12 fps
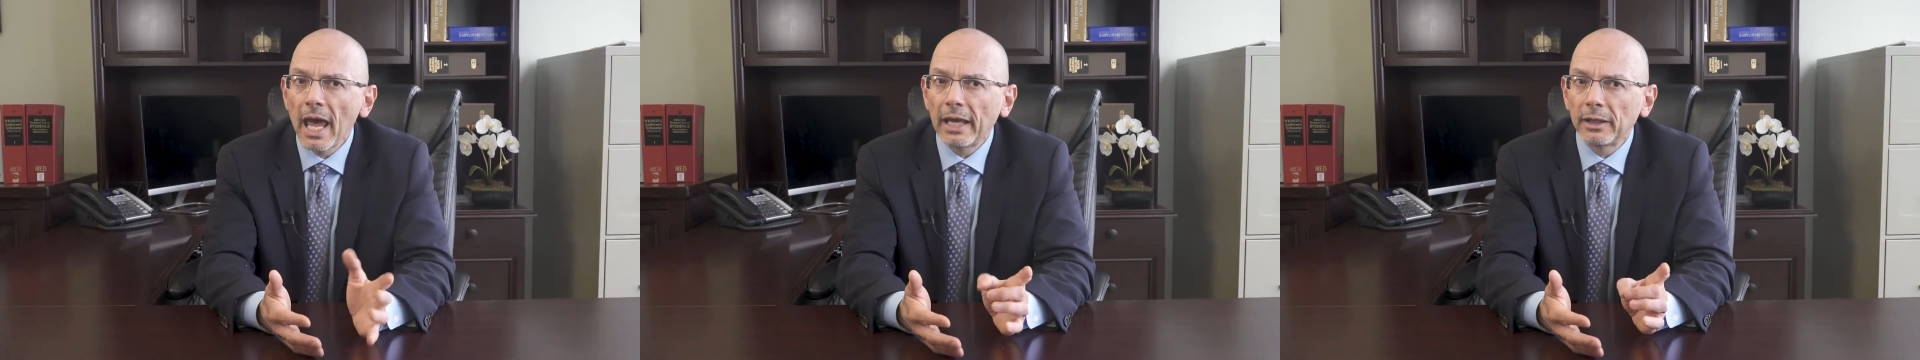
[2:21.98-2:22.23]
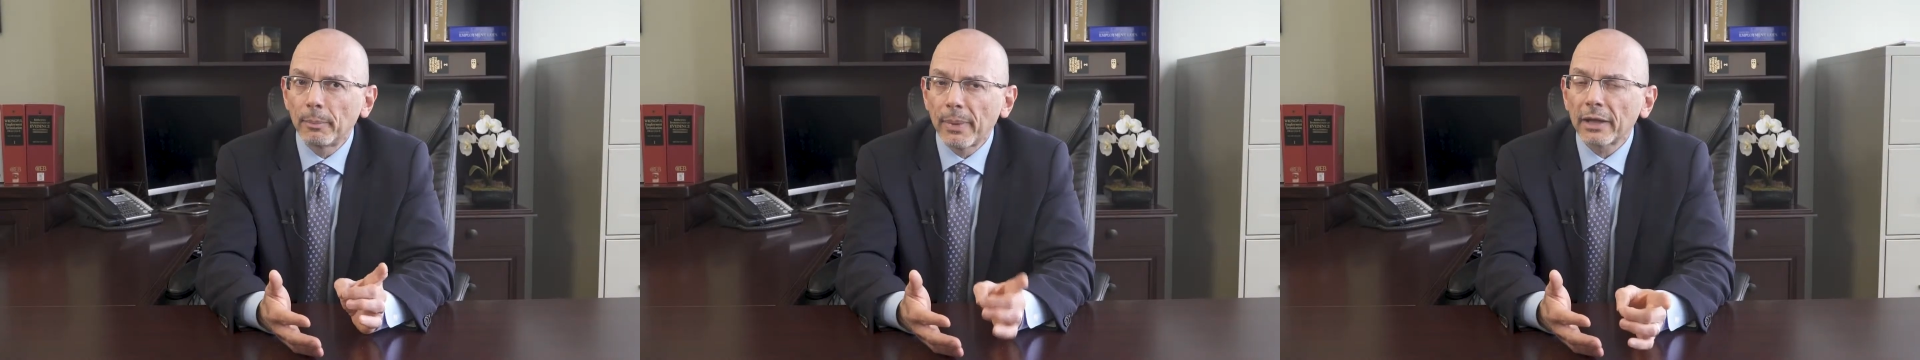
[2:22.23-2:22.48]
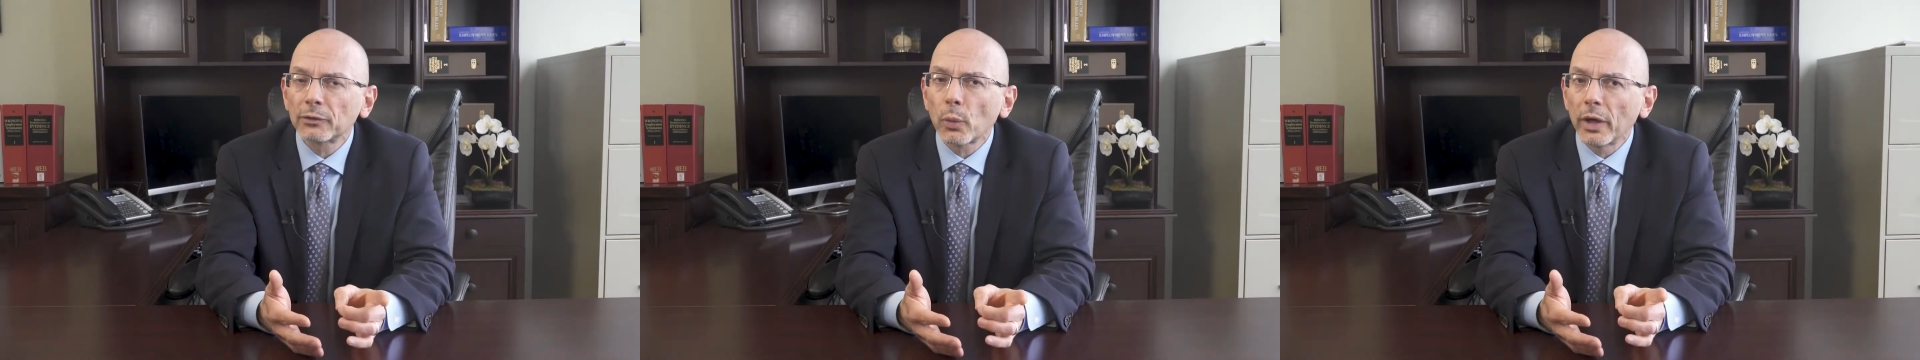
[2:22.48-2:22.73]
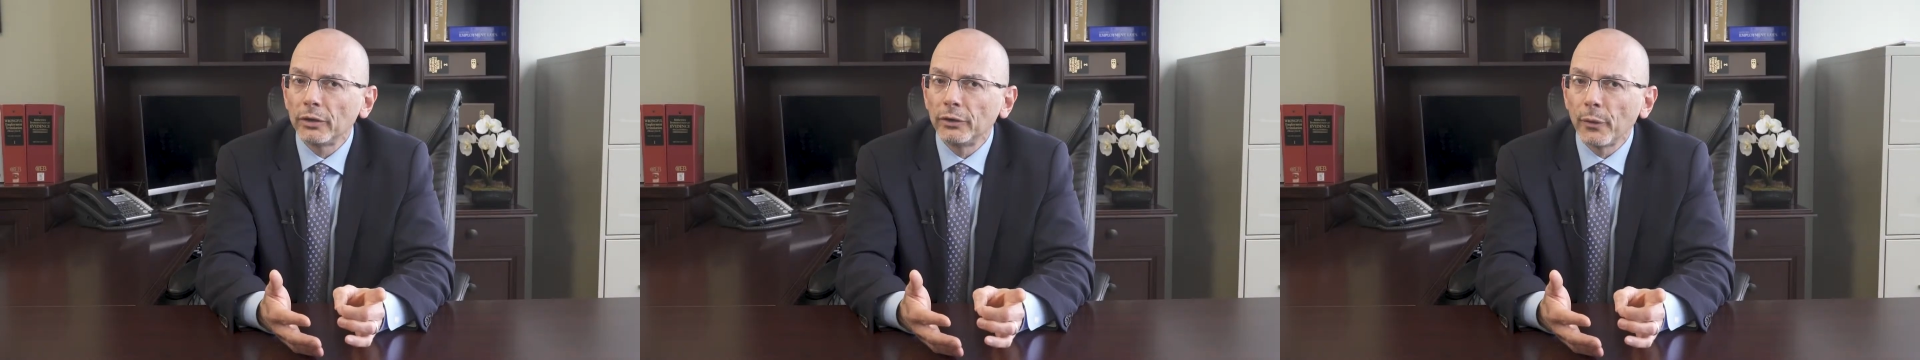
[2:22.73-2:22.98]
And the best
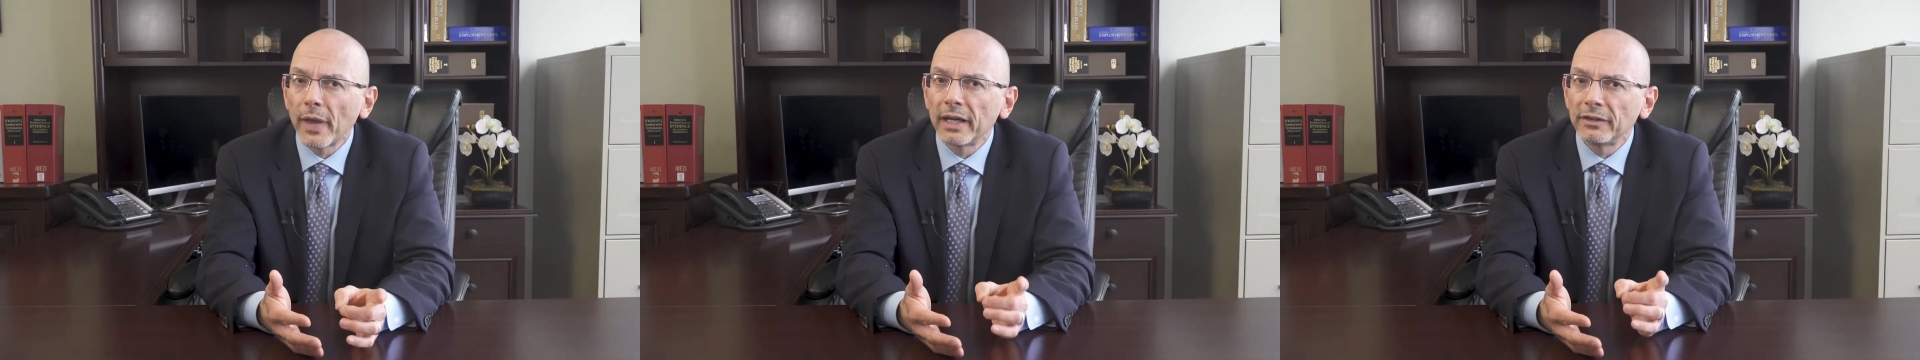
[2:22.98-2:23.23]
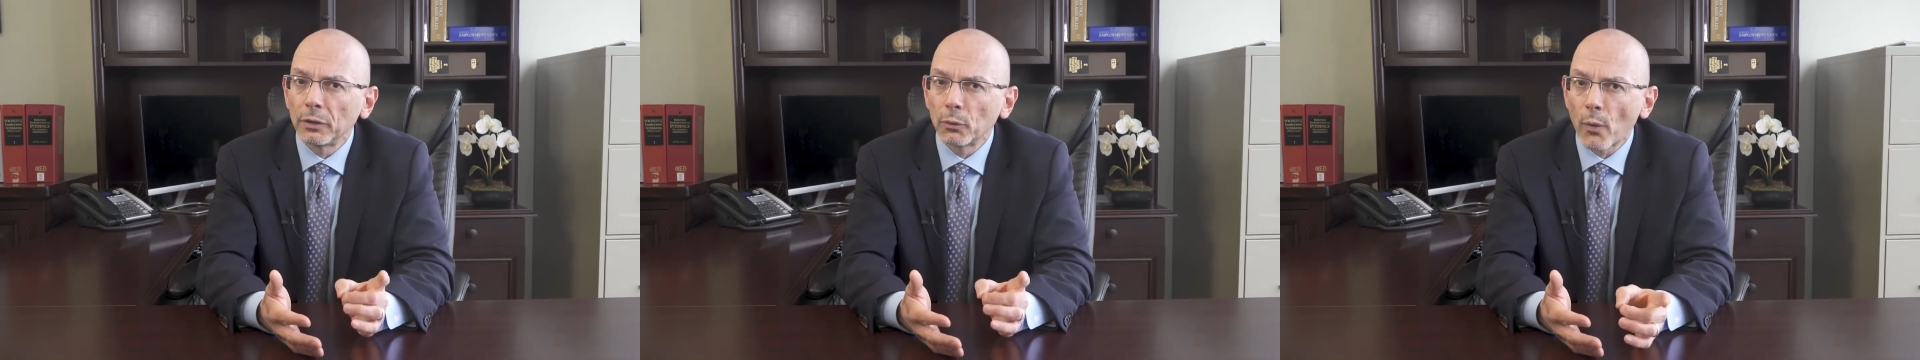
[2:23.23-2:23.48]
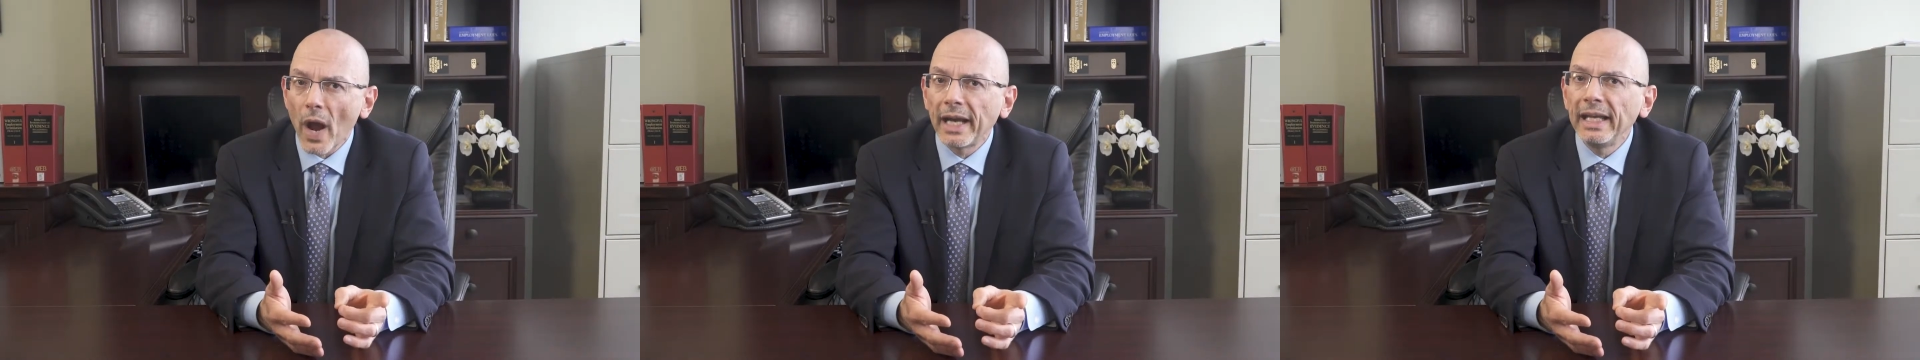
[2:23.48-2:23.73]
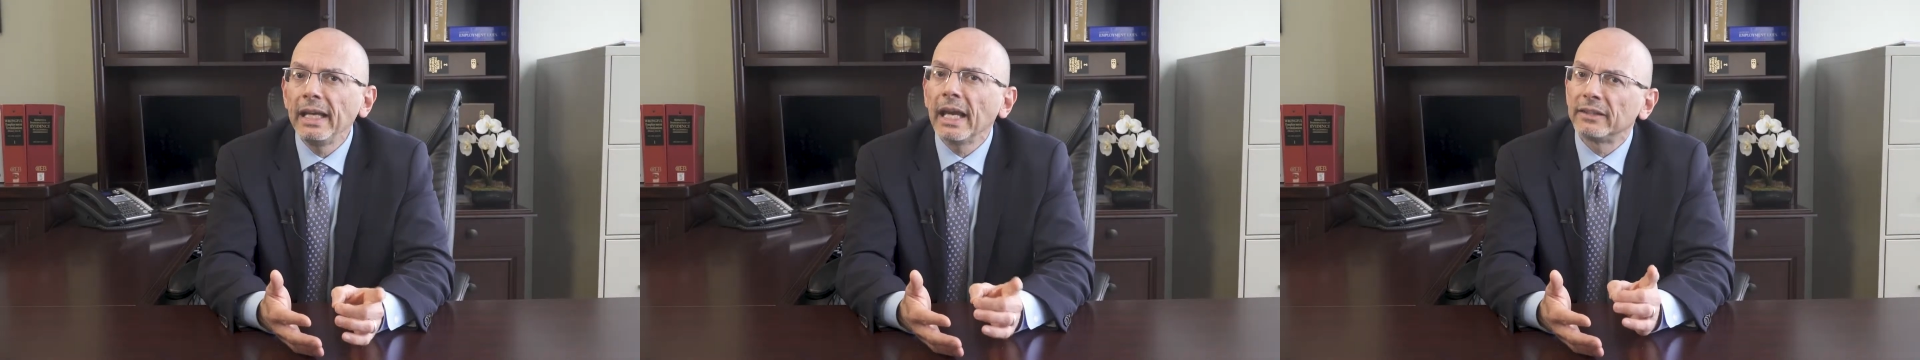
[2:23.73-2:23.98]
way to do that is in
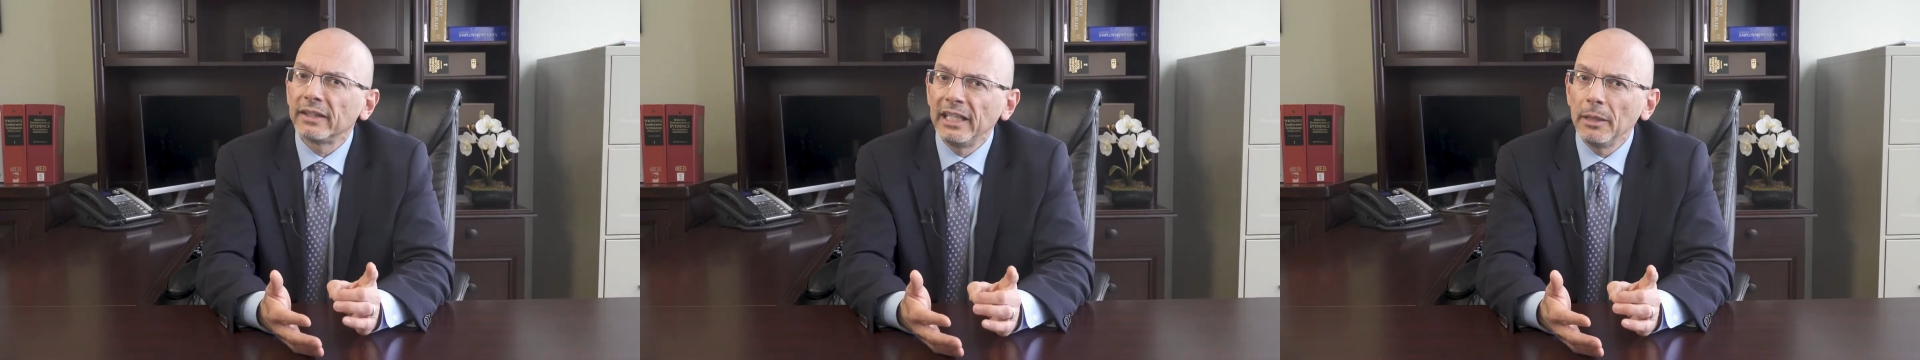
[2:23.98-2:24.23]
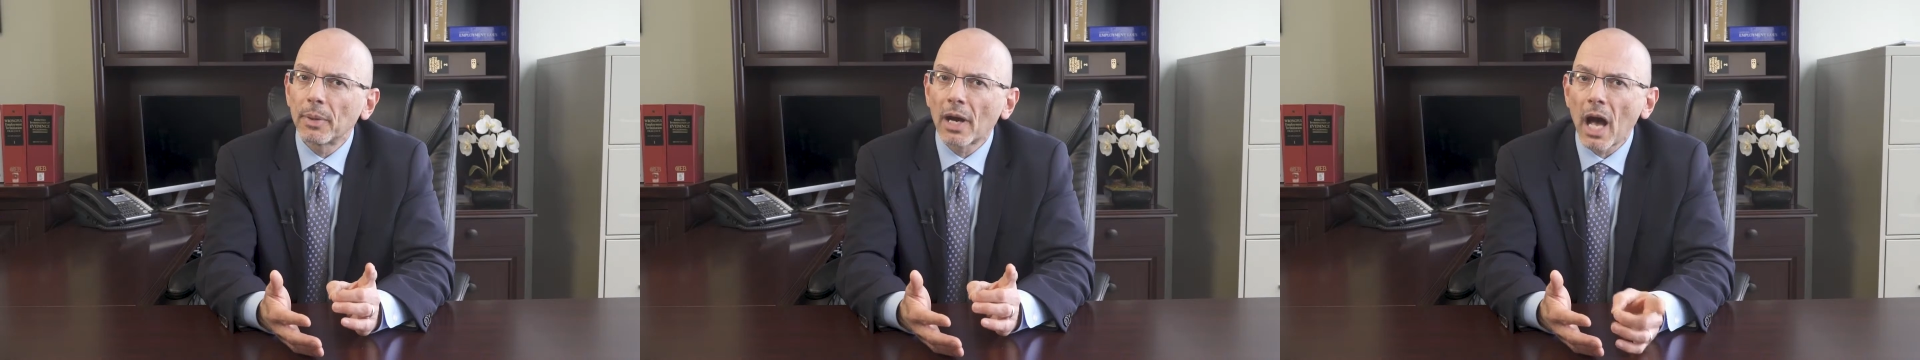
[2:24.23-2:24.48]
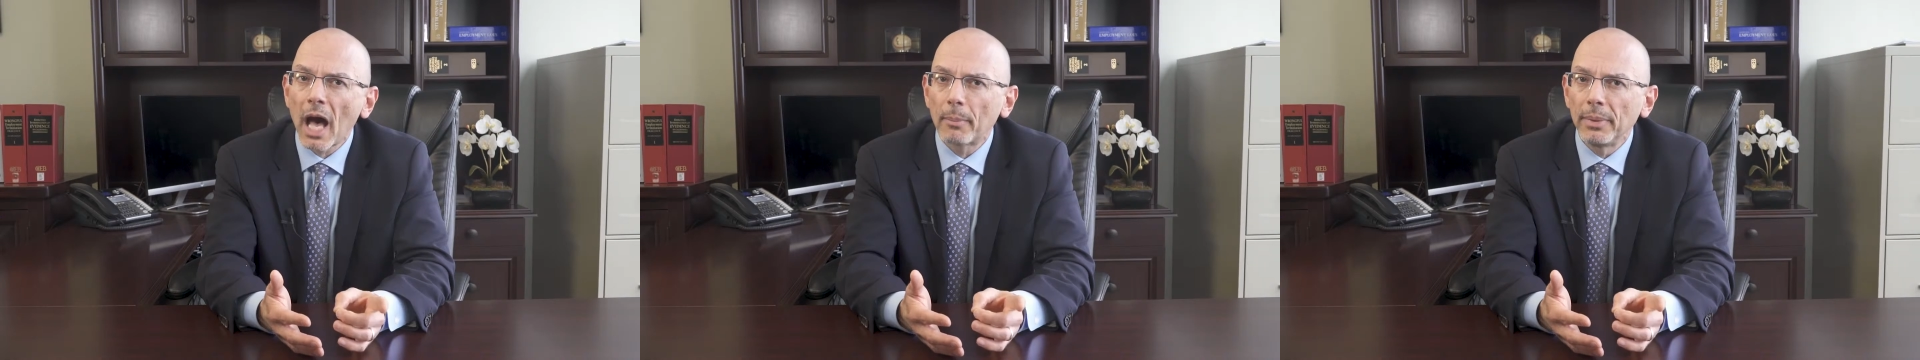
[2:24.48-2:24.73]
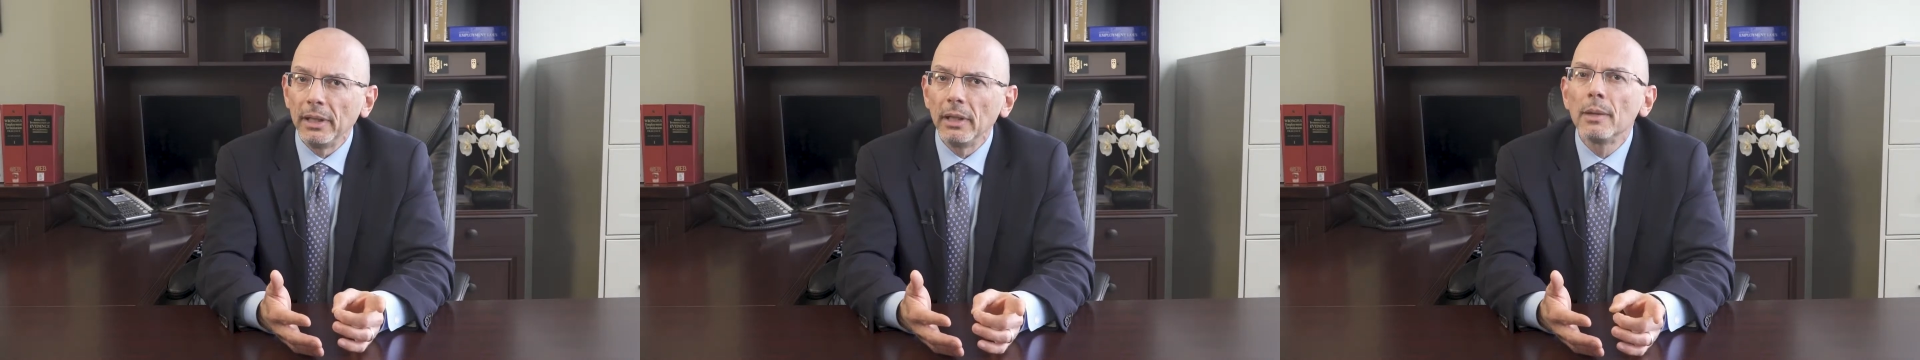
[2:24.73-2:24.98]
writing and to keep a copy.